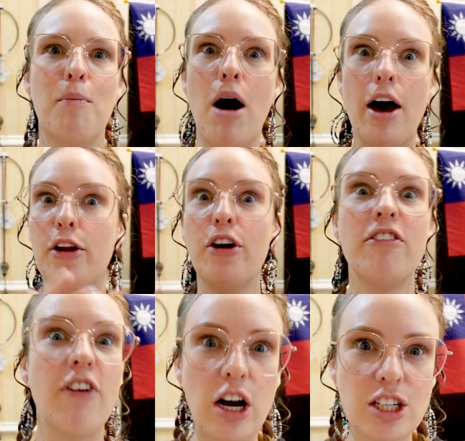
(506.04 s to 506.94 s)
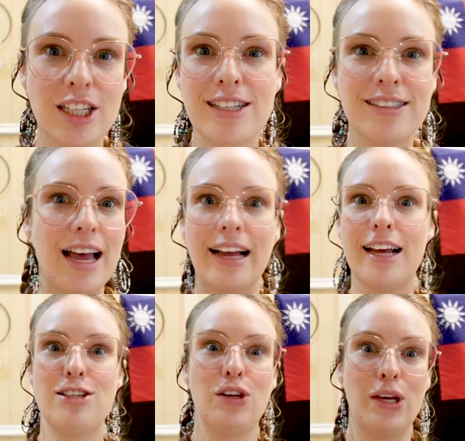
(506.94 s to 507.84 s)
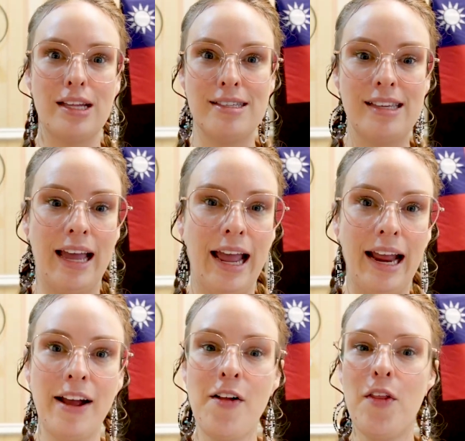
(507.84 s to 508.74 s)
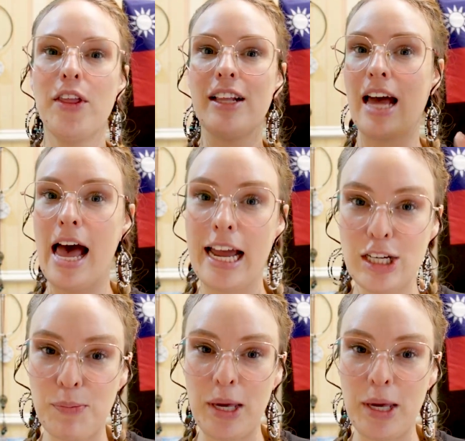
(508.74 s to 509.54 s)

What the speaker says: Modern functions, I guess you can say, kind